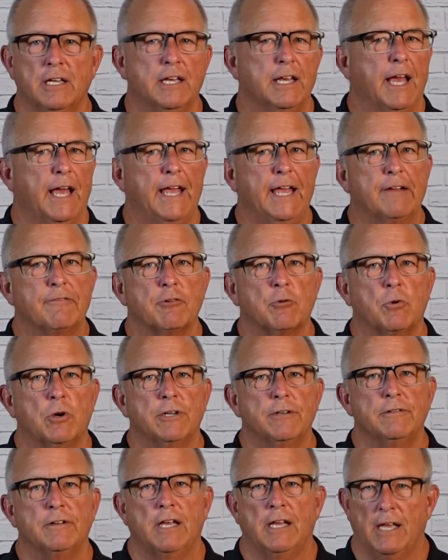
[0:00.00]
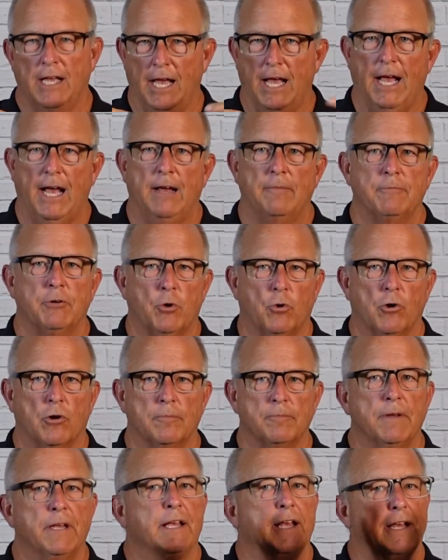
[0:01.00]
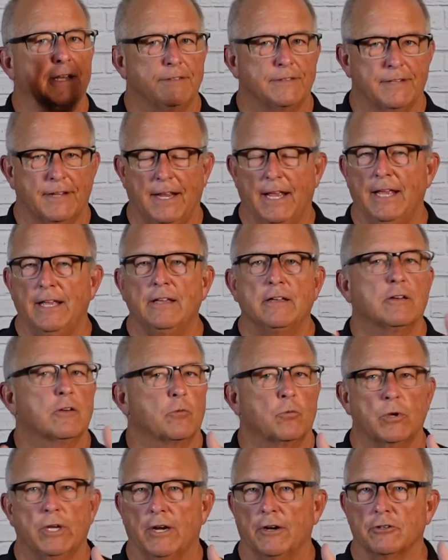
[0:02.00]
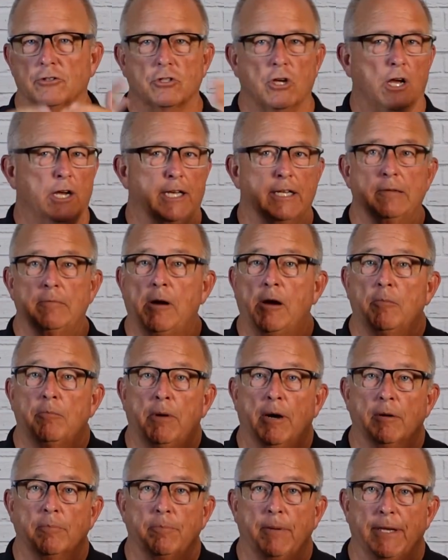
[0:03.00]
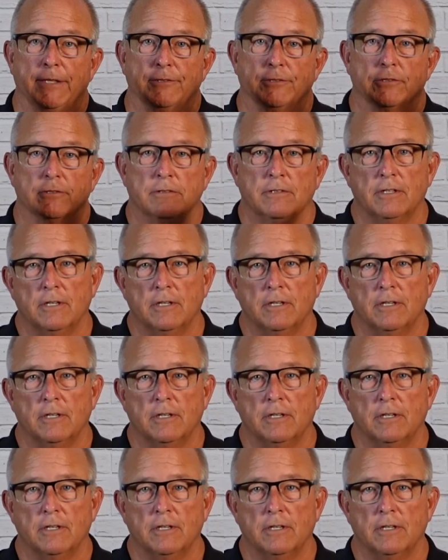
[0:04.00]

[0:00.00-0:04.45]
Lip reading: Hey everyone, I'm Norm, and today we are talking about bunk beds.